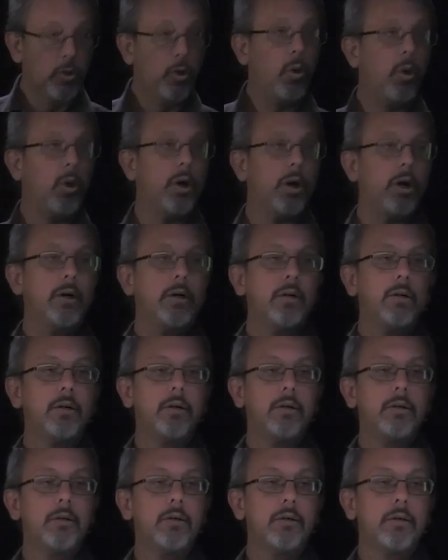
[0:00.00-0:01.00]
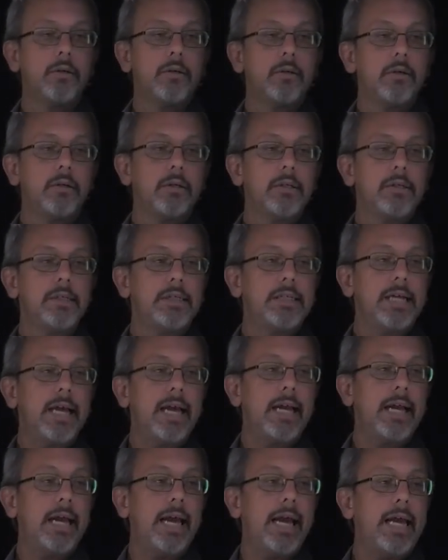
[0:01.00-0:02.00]
Or
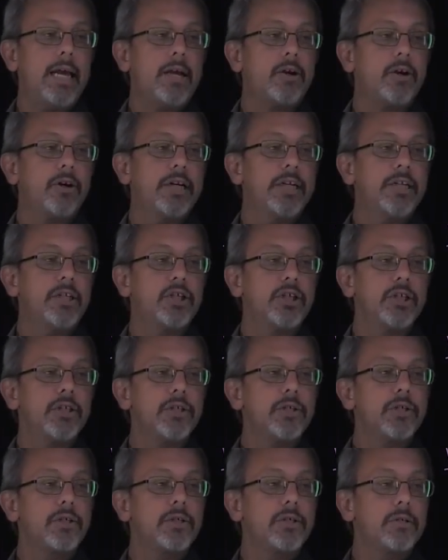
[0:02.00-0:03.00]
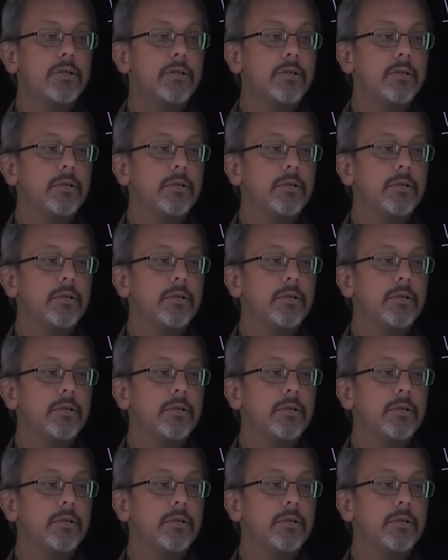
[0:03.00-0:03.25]
10 acre inches